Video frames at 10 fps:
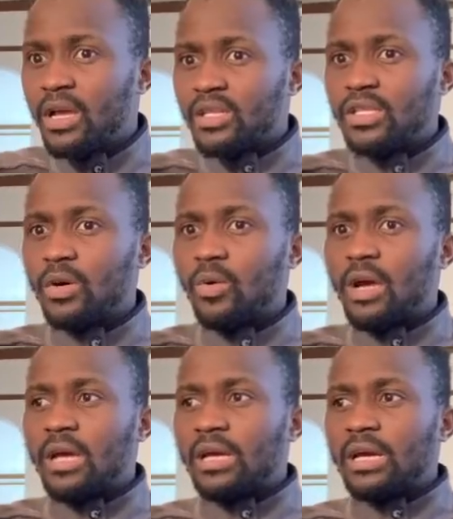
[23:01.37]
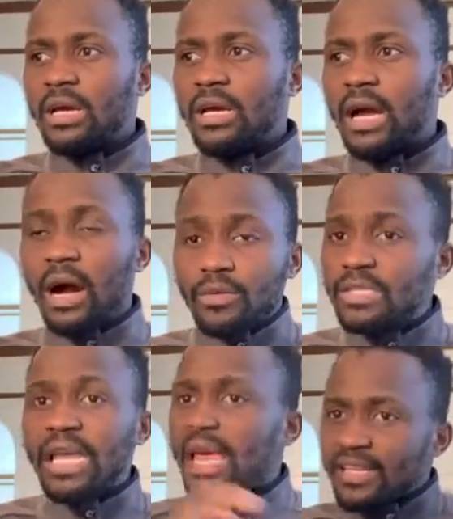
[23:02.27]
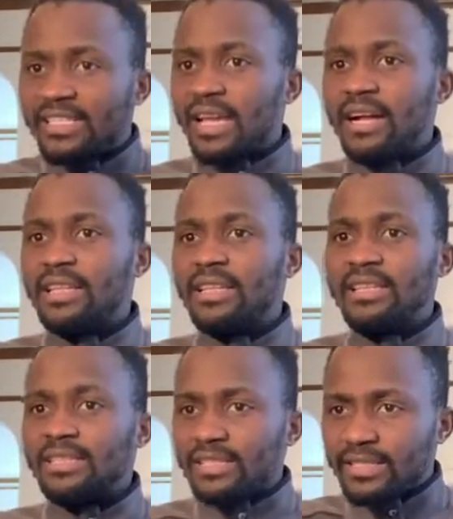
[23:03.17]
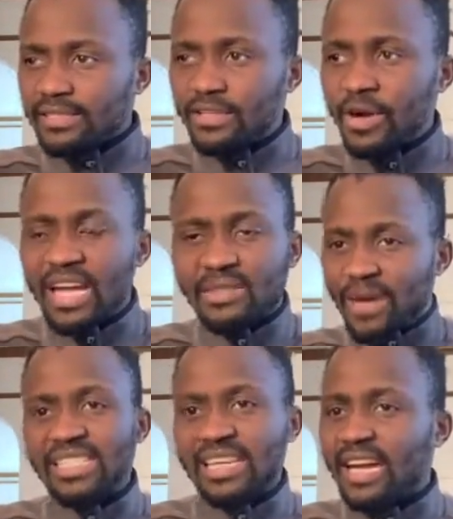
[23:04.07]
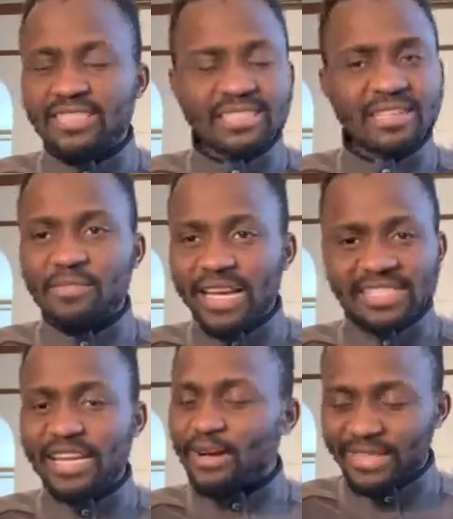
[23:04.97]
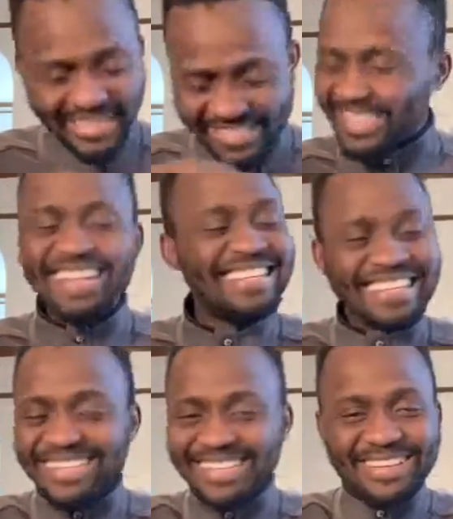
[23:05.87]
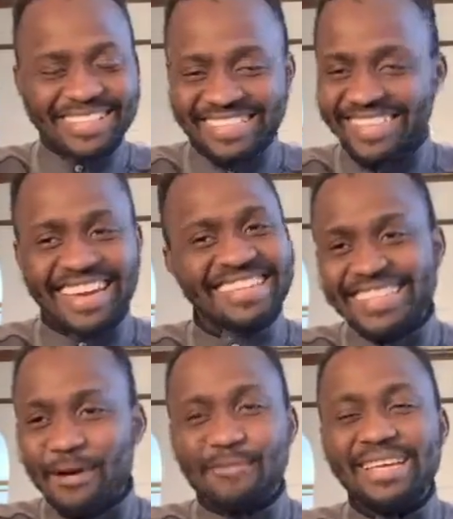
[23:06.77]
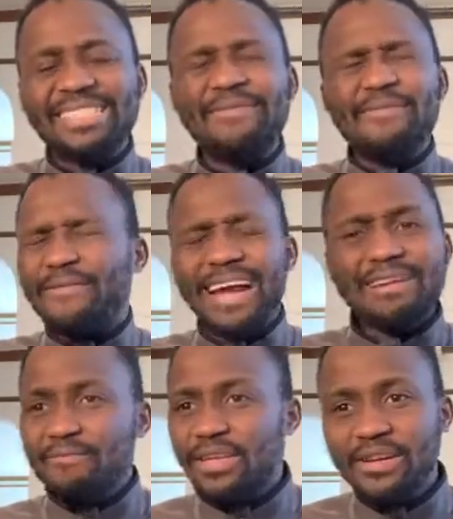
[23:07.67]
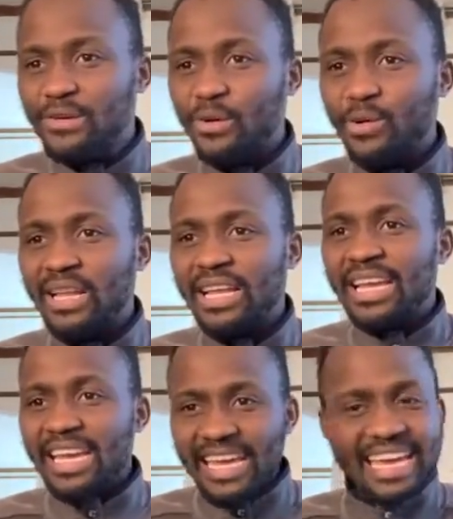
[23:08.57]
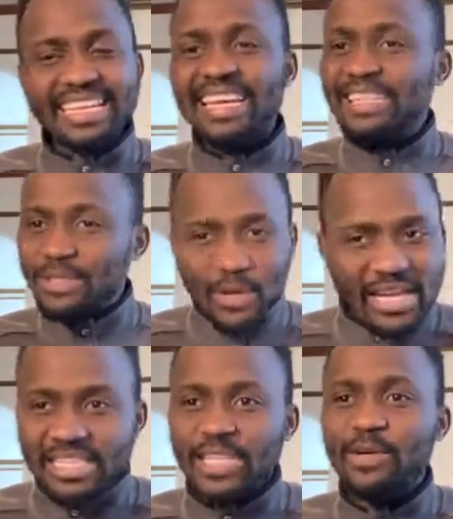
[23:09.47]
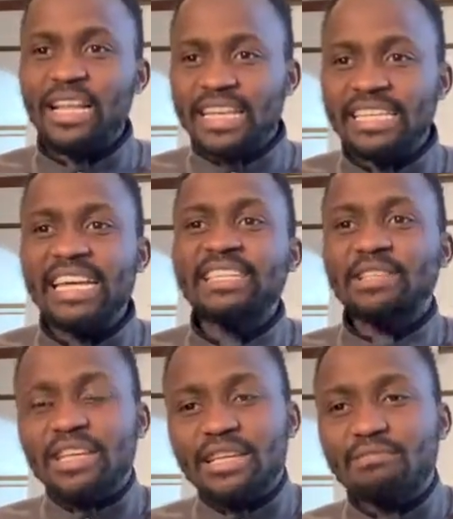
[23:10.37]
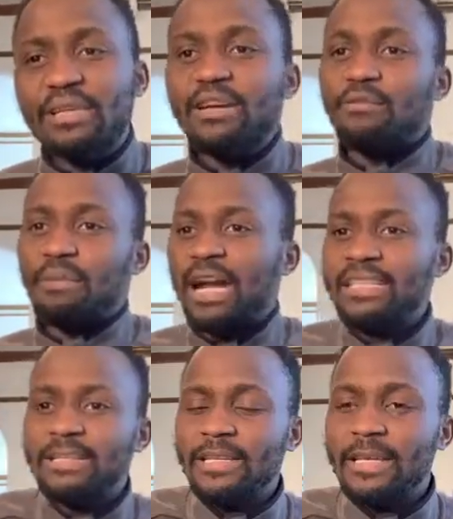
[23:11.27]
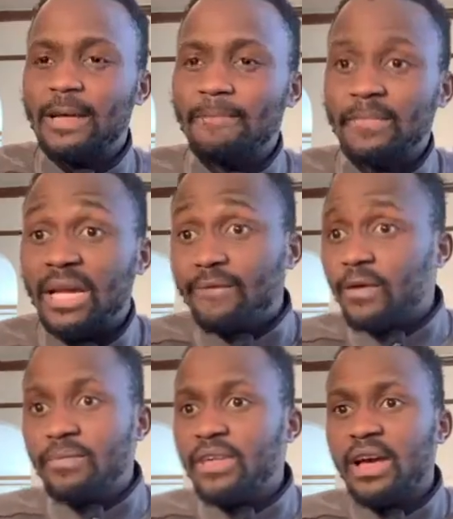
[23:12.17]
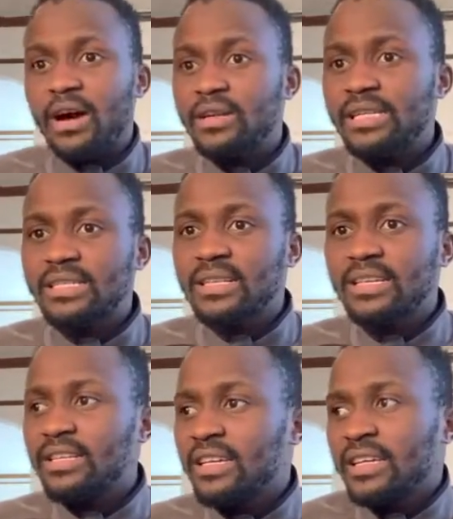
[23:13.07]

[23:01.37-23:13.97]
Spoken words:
So I would say Excel, as basic as it might sound, Excel plays a very big role. And then into SQL, and then you can pick up Python there. And from there, honestly,